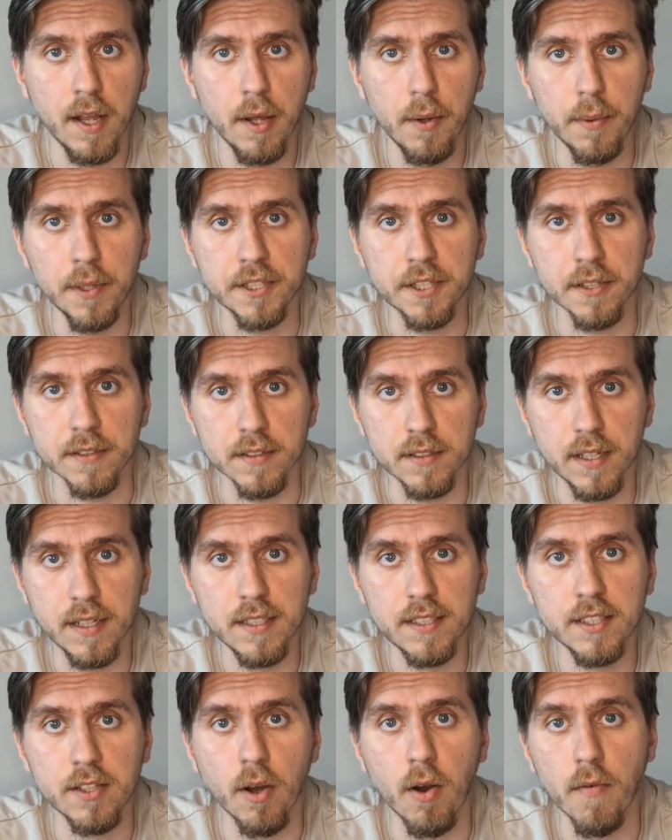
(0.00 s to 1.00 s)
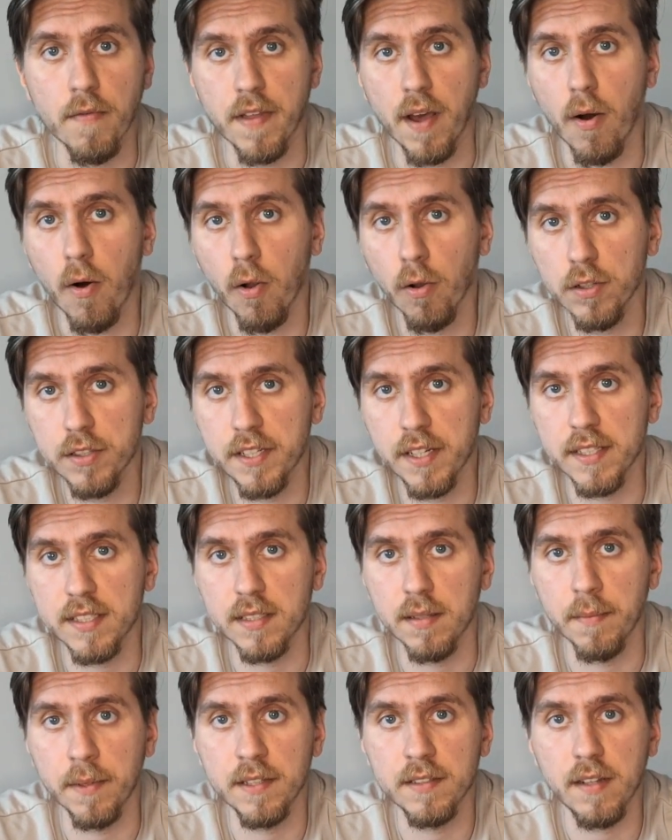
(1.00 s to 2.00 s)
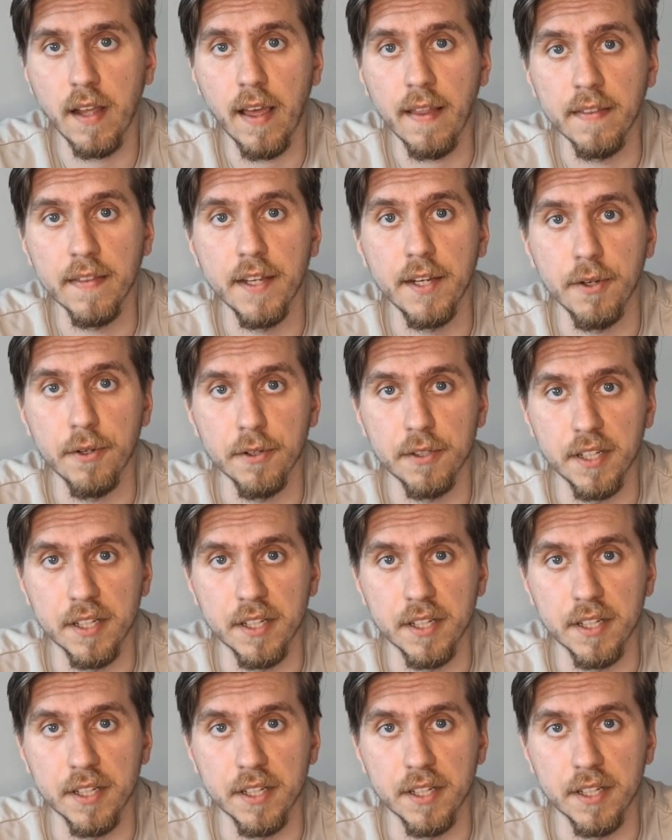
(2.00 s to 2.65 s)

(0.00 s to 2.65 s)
which consists of the Old Testament and the New